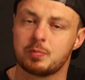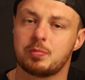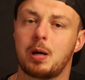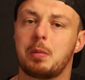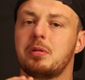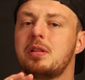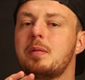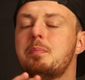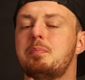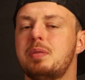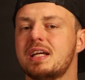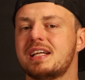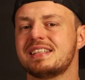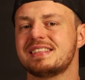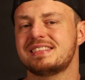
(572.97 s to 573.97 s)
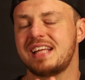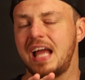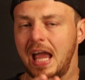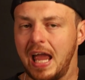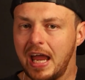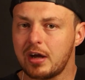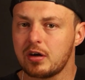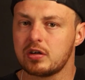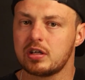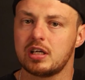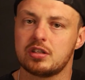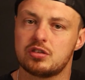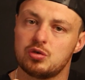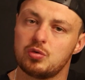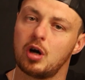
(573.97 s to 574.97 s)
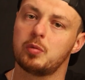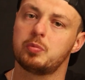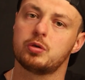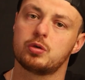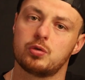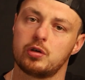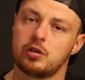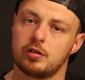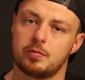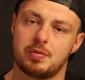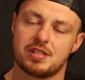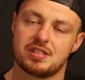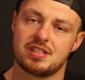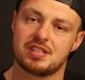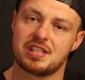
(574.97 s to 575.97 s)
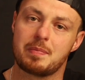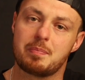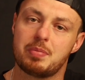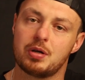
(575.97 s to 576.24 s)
probably the biggest area to help you grow your business and